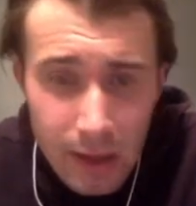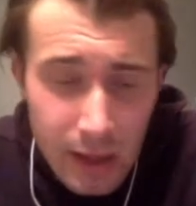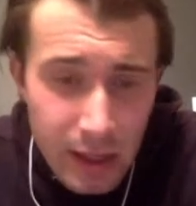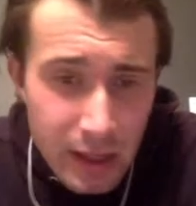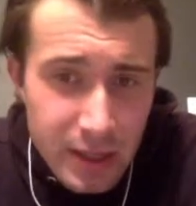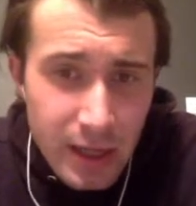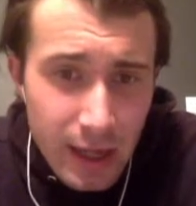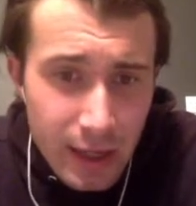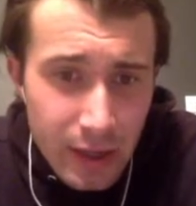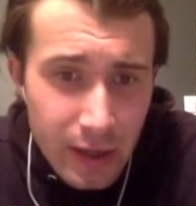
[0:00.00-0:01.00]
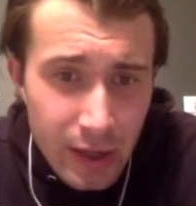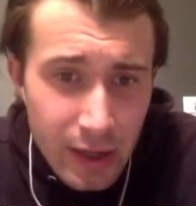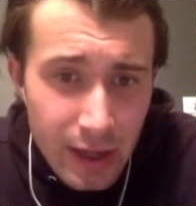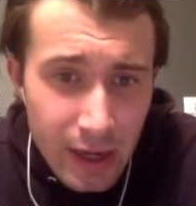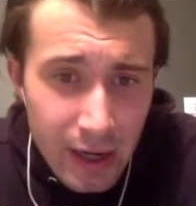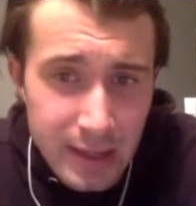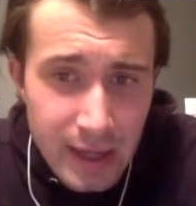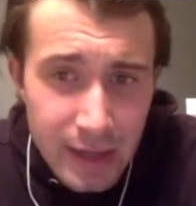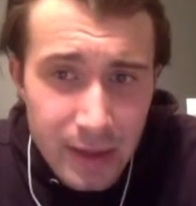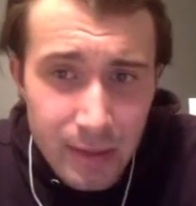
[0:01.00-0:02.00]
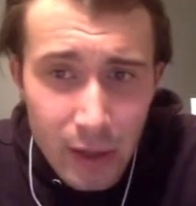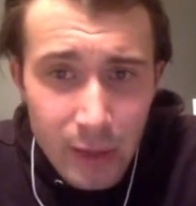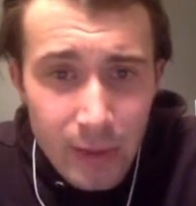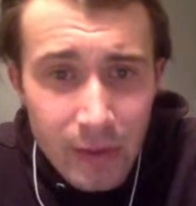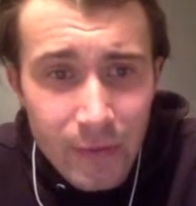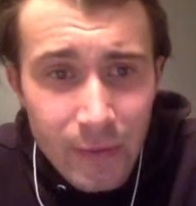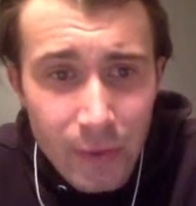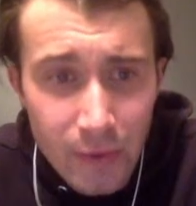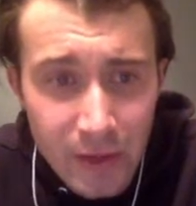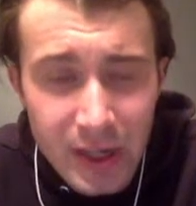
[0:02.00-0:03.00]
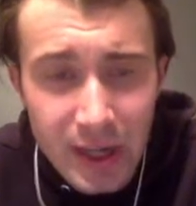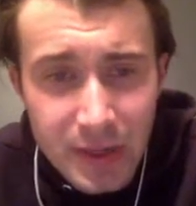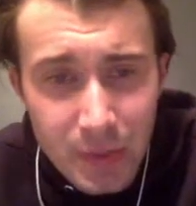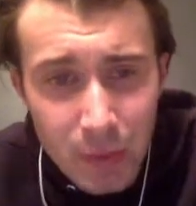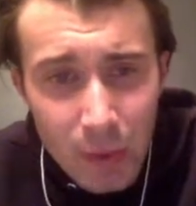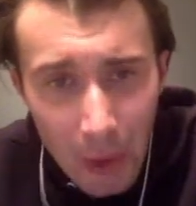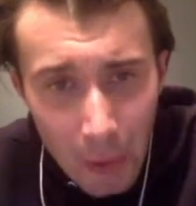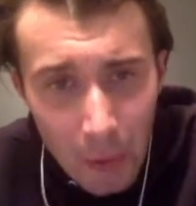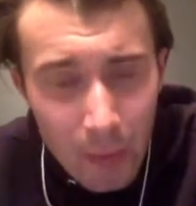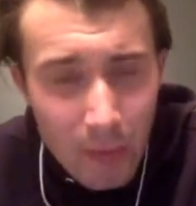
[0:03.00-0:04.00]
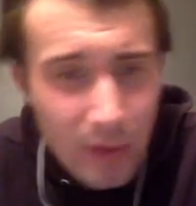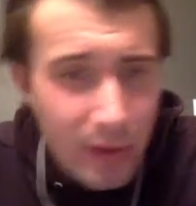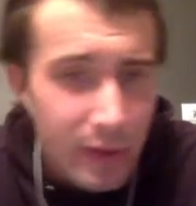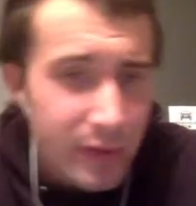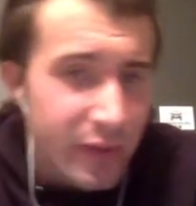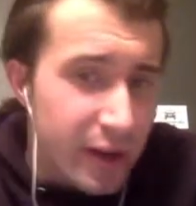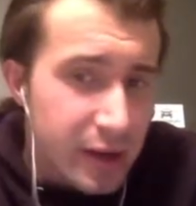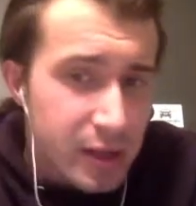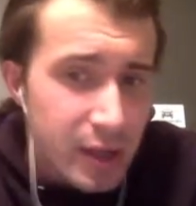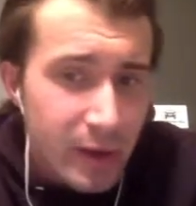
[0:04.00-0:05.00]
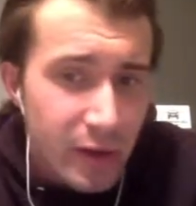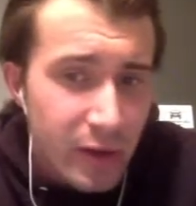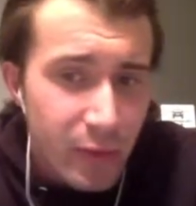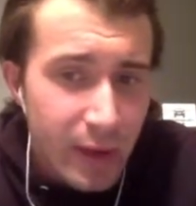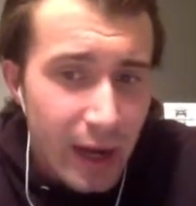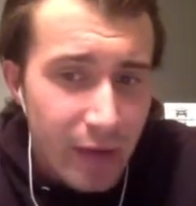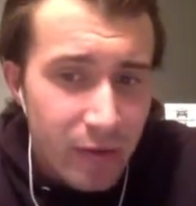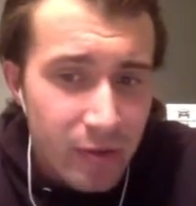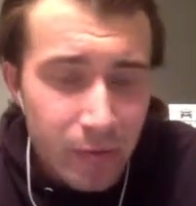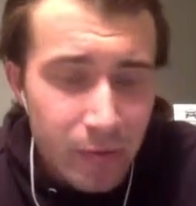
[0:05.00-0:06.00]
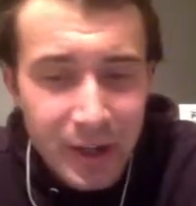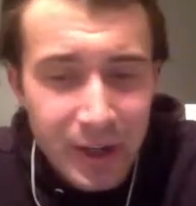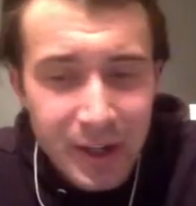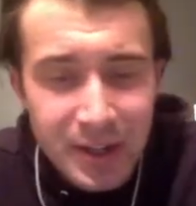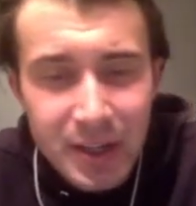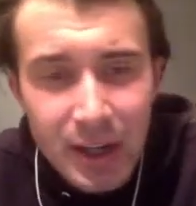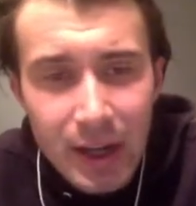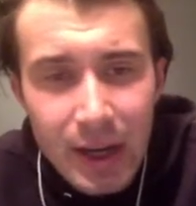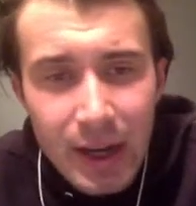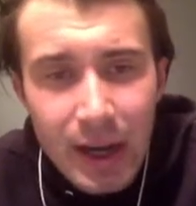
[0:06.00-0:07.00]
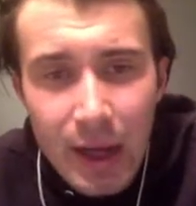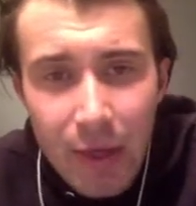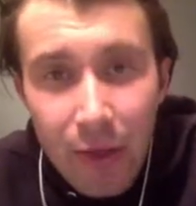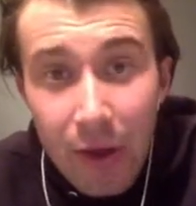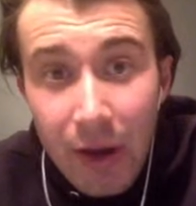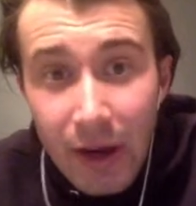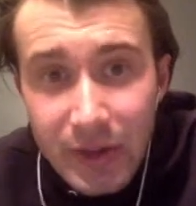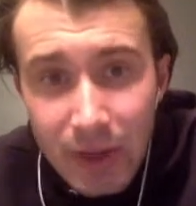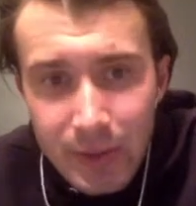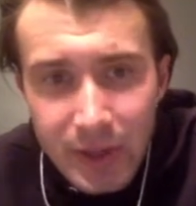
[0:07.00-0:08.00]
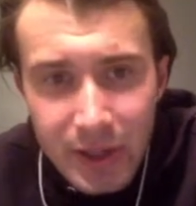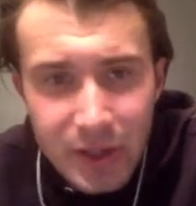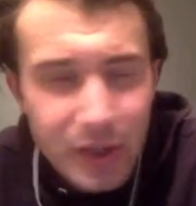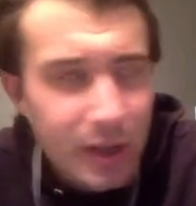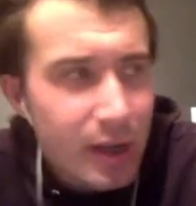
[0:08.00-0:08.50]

It is kind of early days at the moment for this as well. Technically, because we haven't released the next competition.